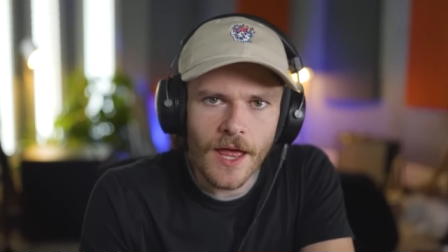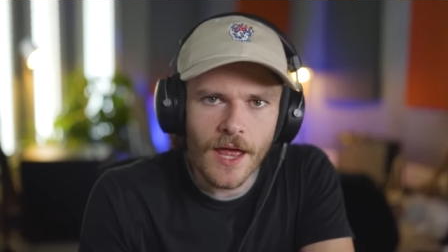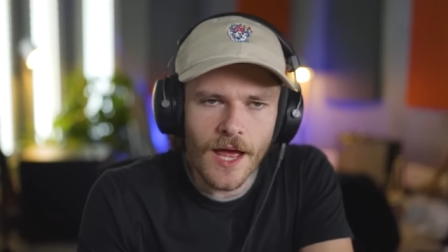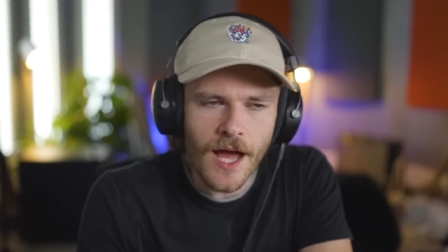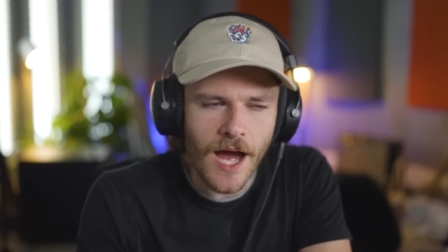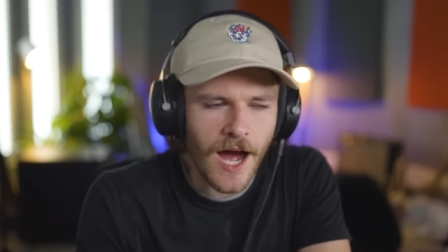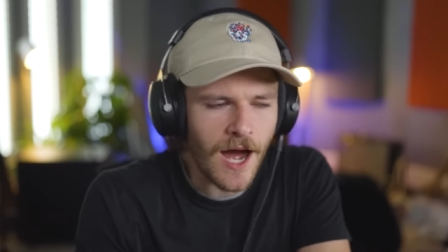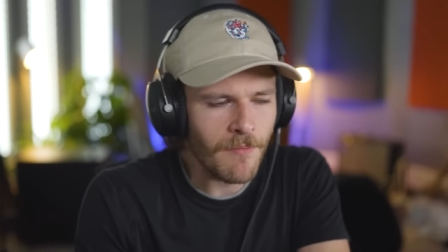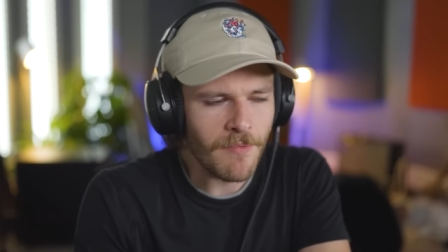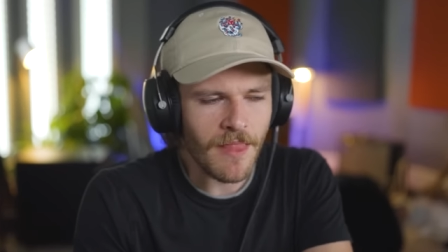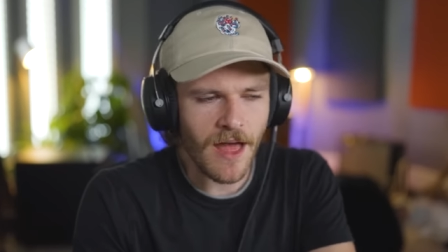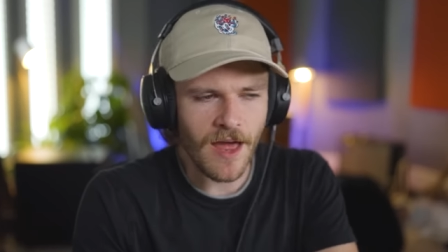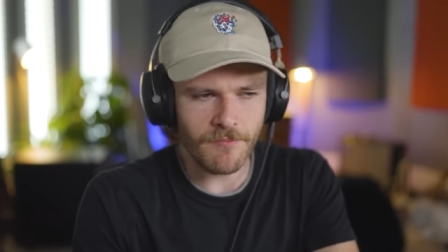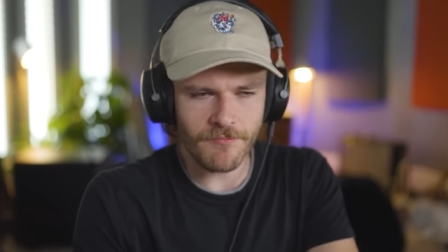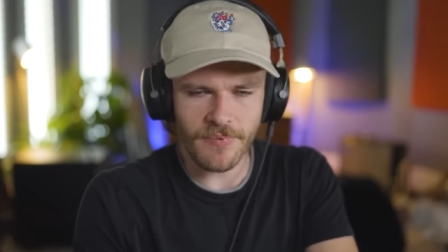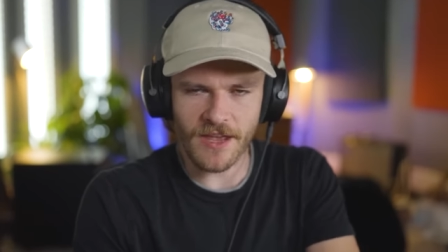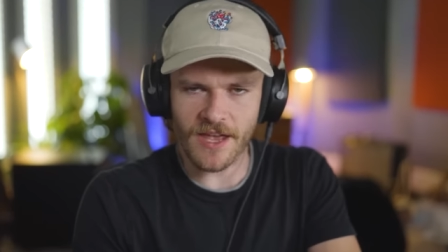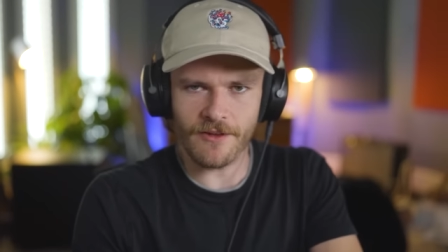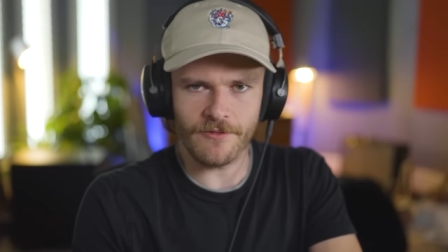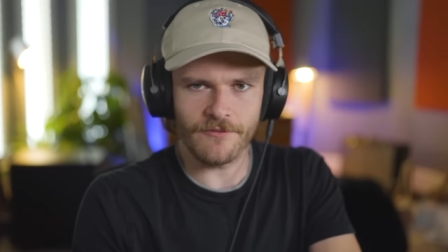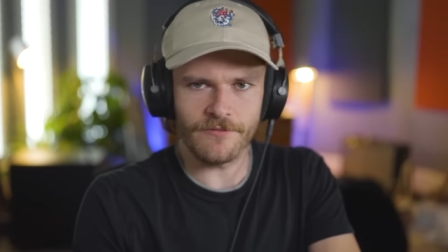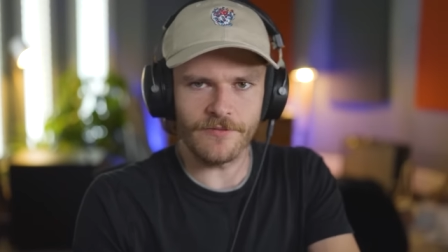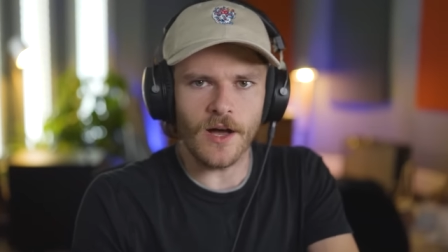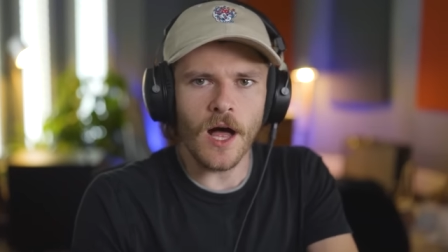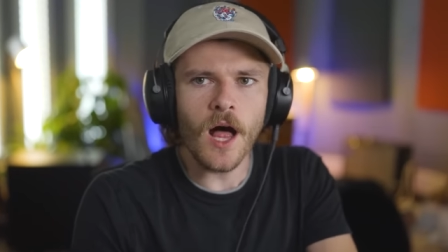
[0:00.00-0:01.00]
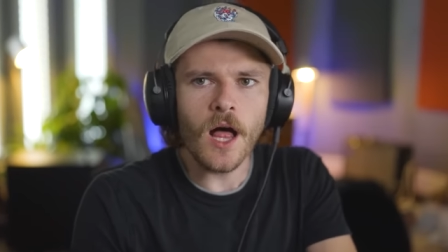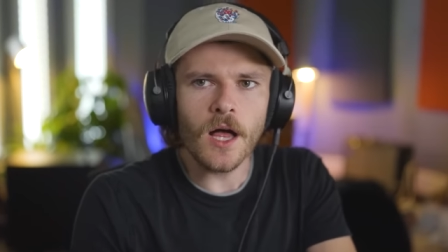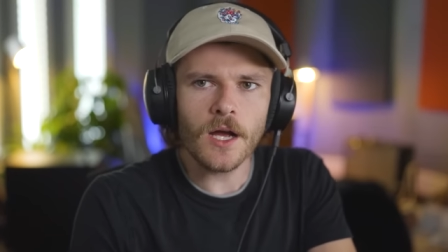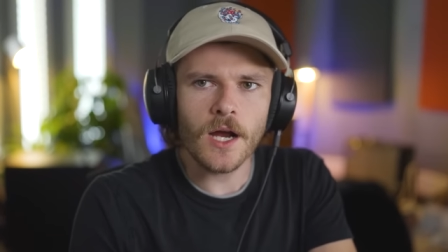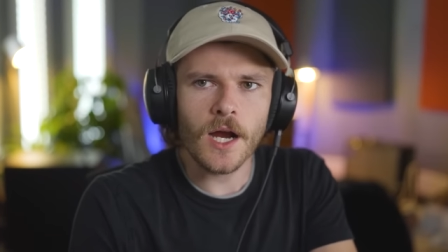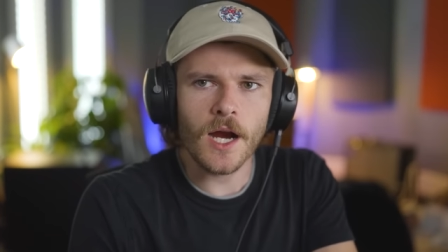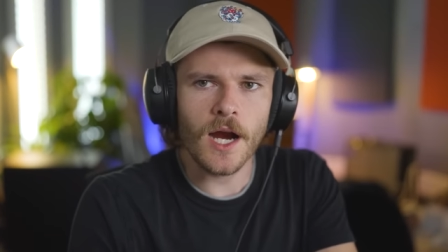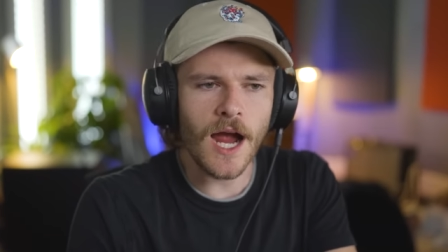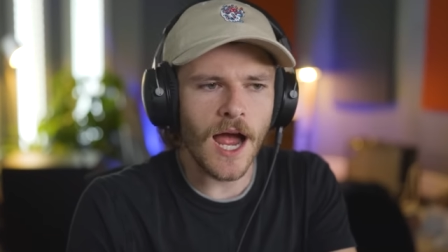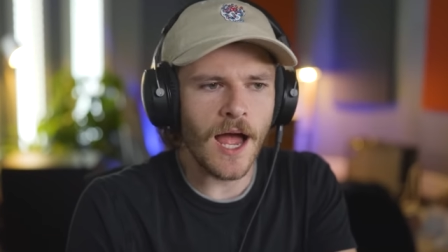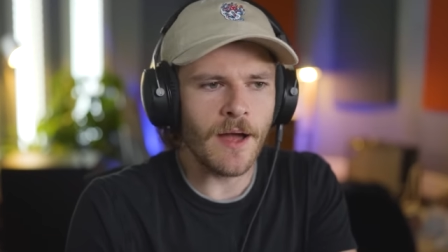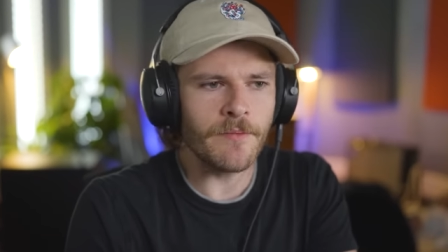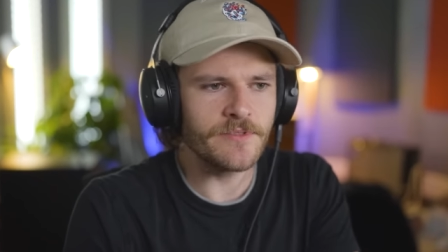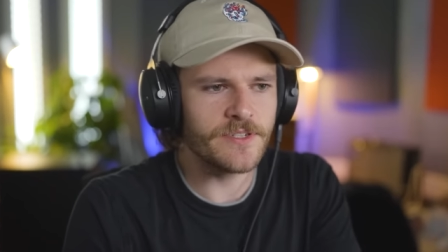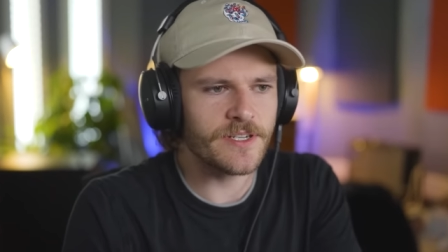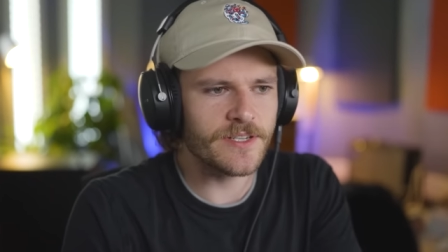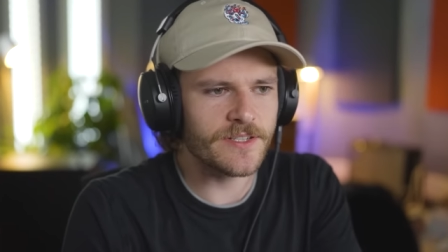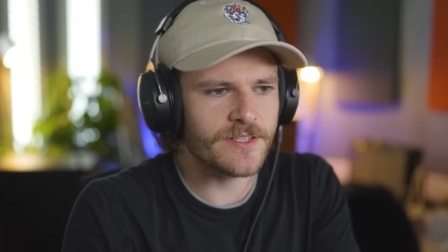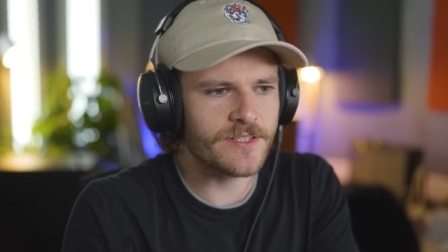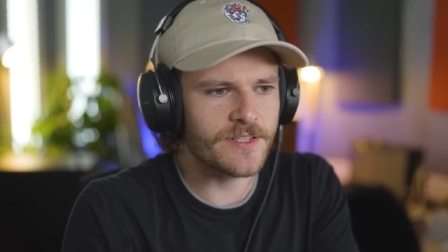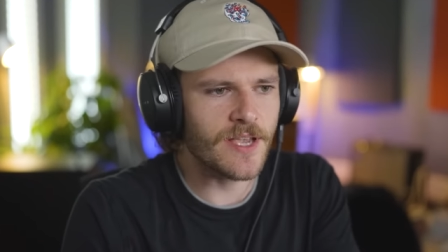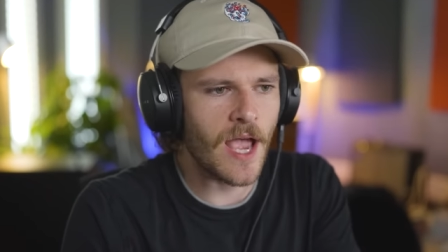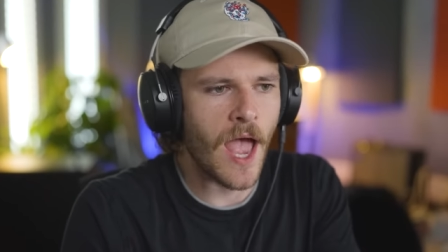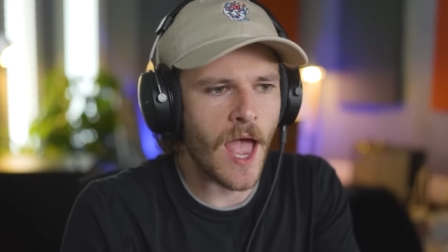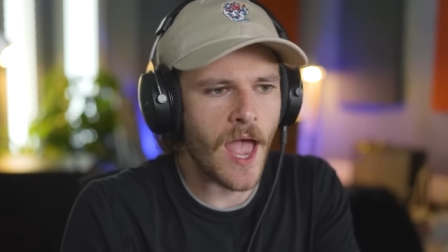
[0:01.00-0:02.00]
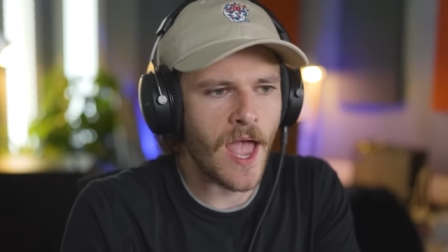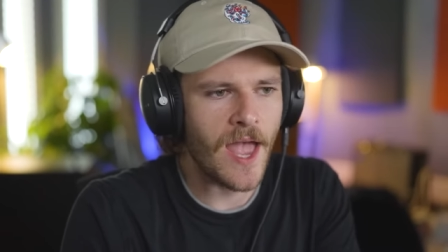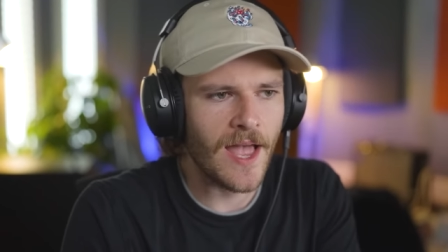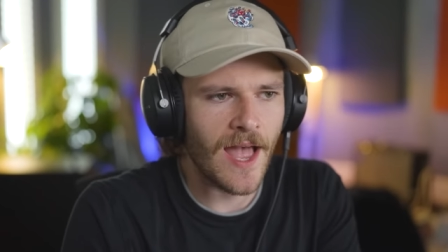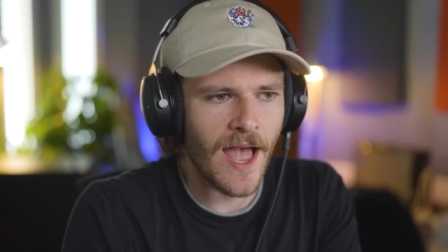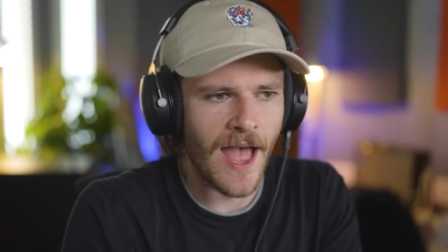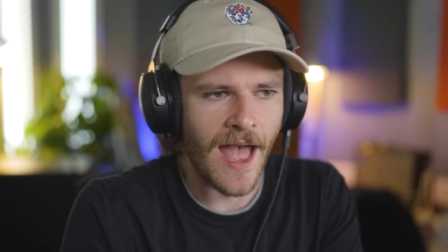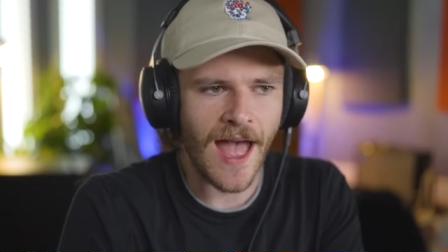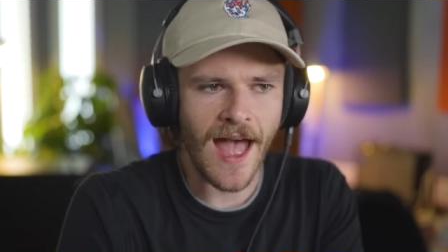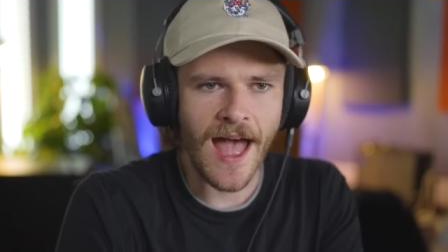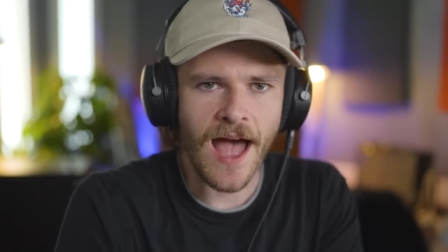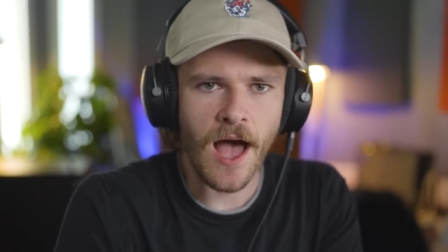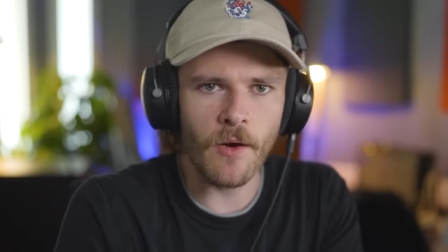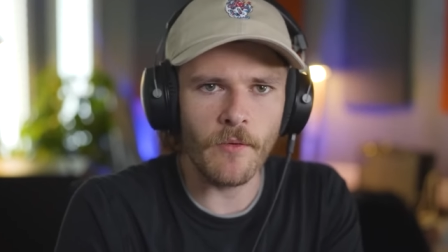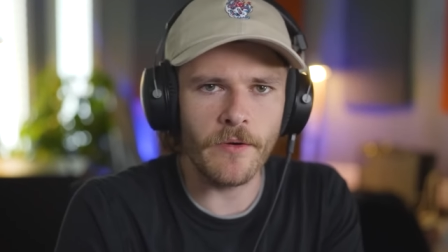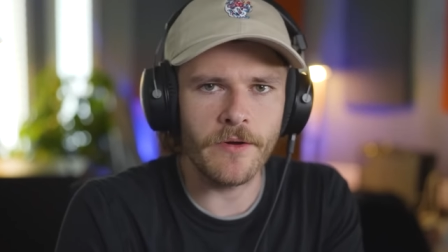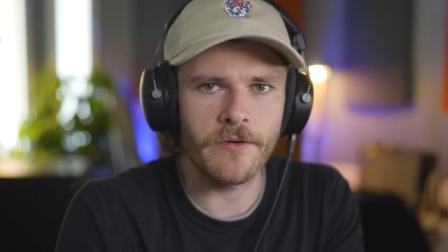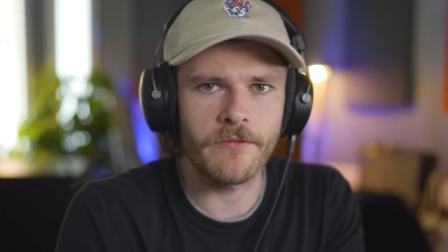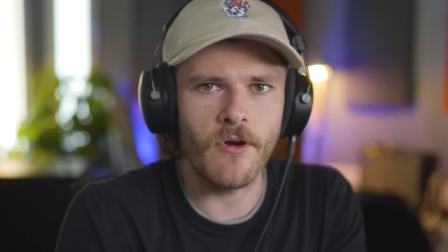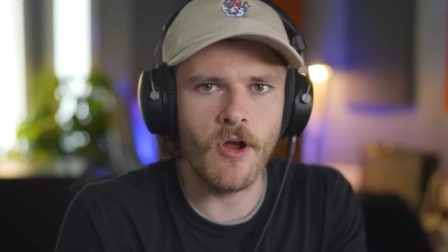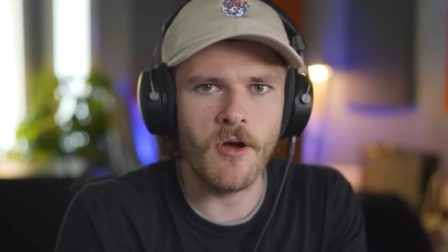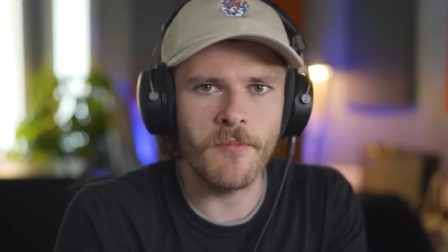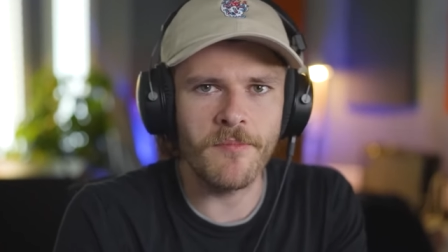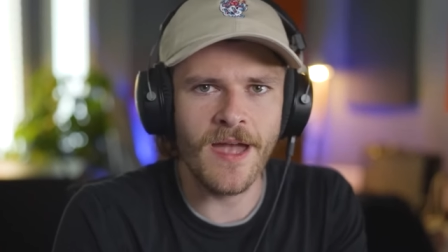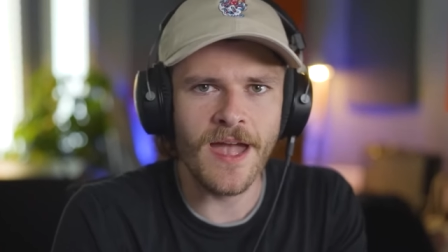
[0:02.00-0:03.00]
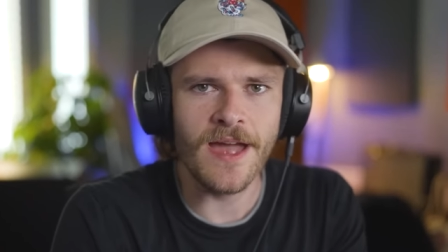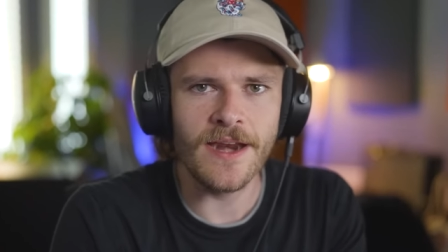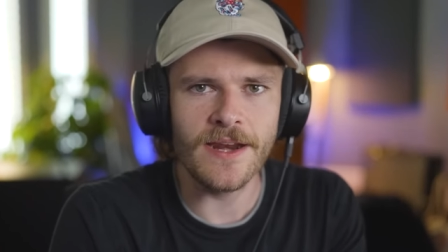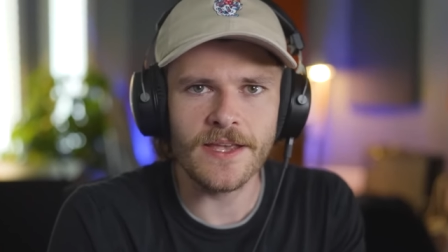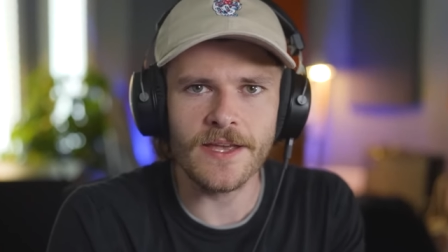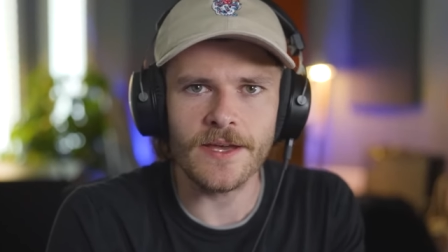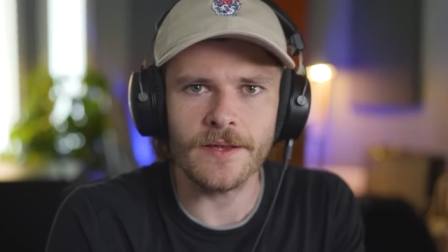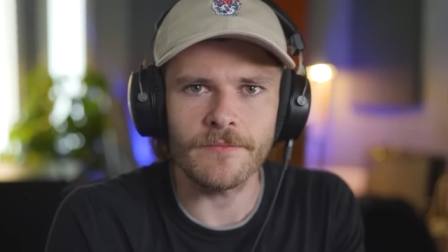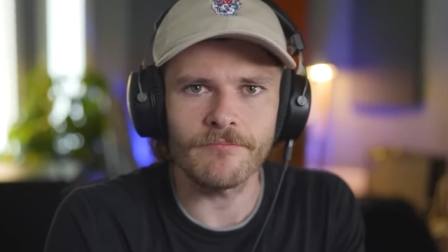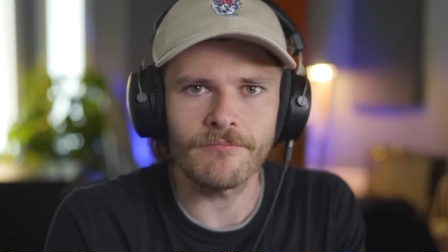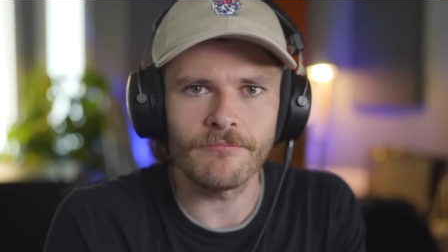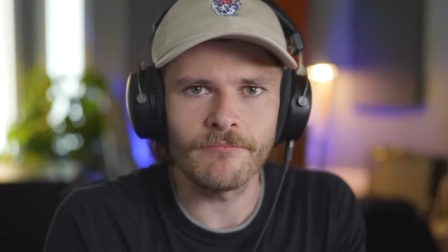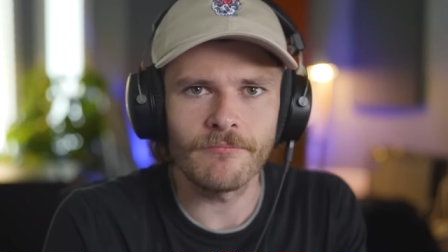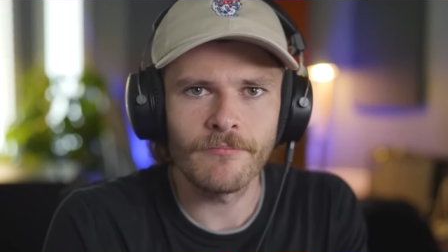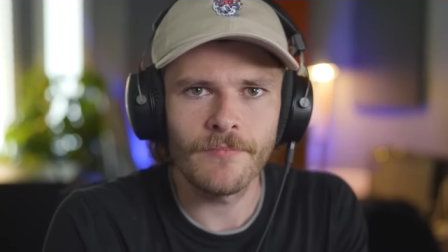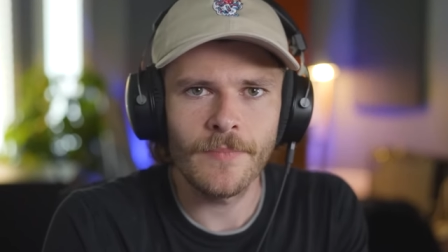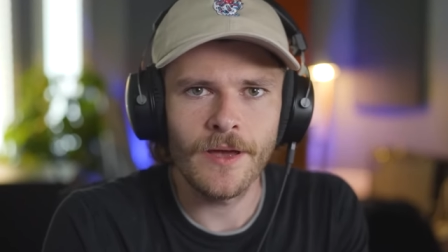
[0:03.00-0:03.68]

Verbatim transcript: I'm not being vulgar. I'm just saying how in Romanian. Cum.